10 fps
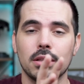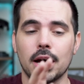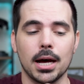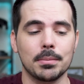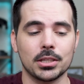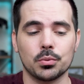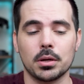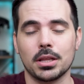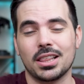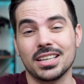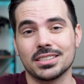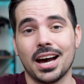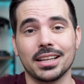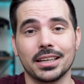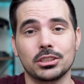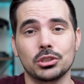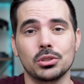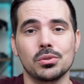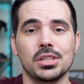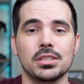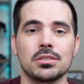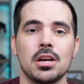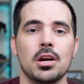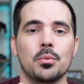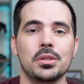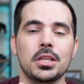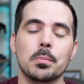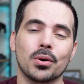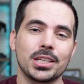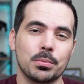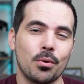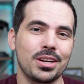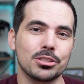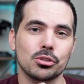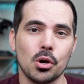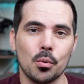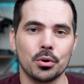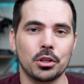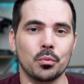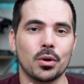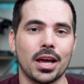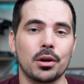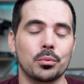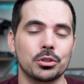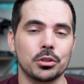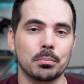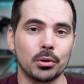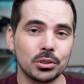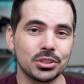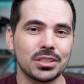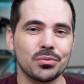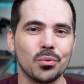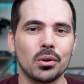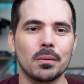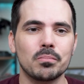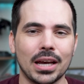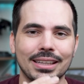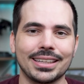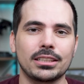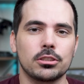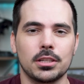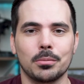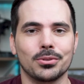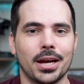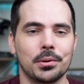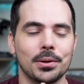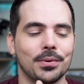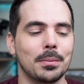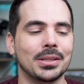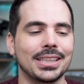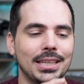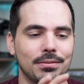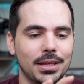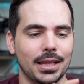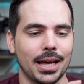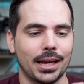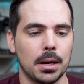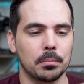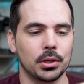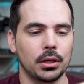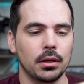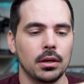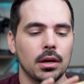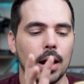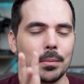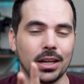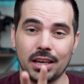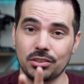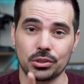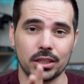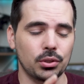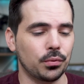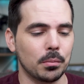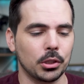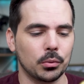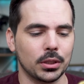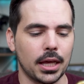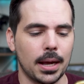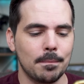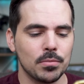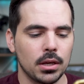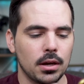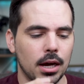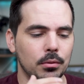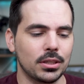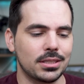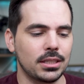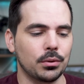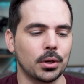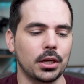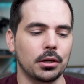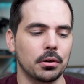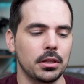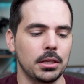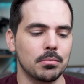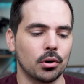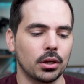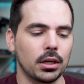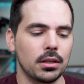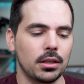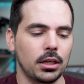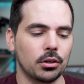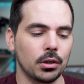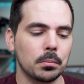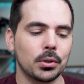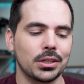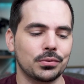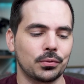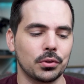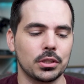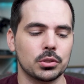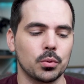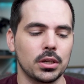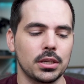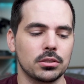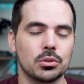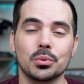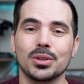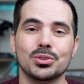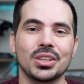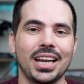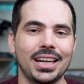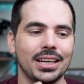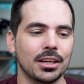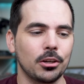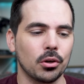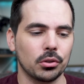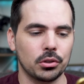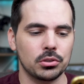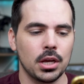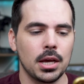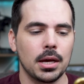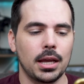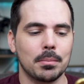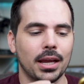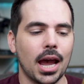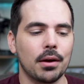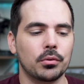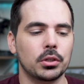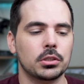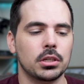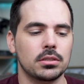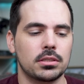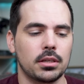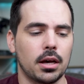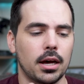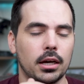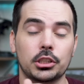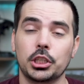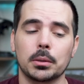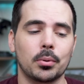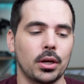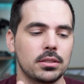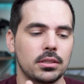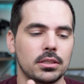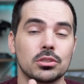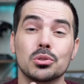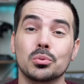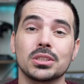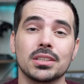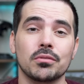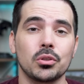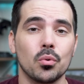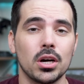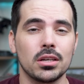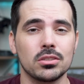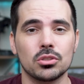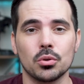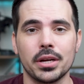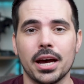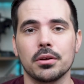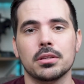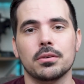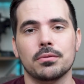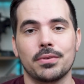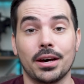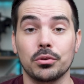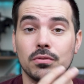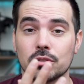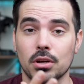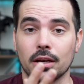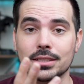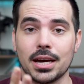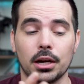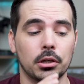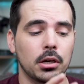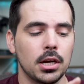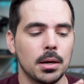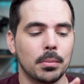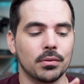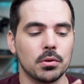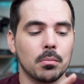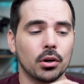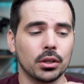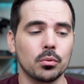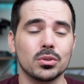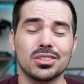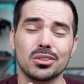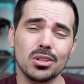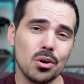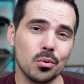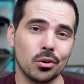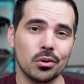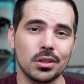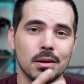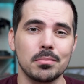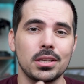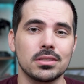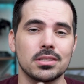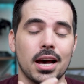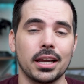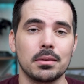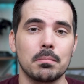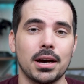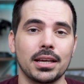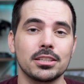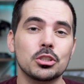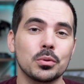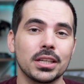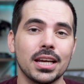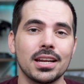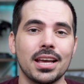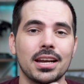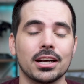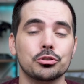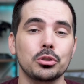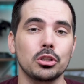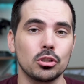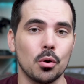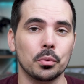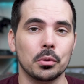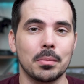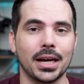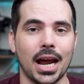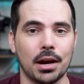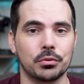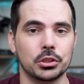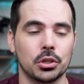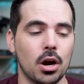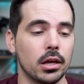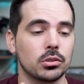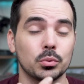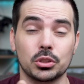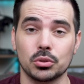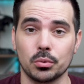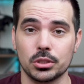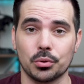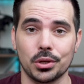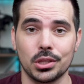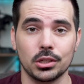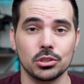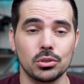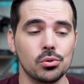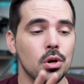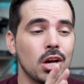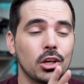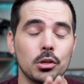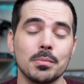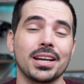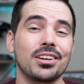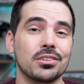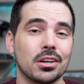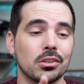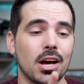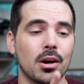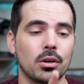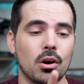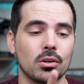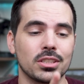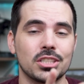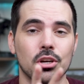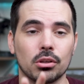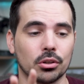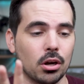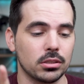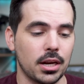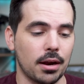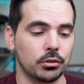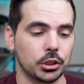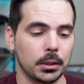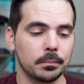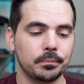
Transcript: that's one of the things I like to do is when the price point is lower than what I originally purchased it for, I like to double down if I believe in that company. In case you're not too familiar with that, you can see right here in the market, the current price for this one is $389, and my average share price is $371. So now the value of the stock is higher. But if the market was lower, that means I can buy into it again and actually lower my average cost, which is always a great thing to do. You might hear that a lot, called dollar cost averaging.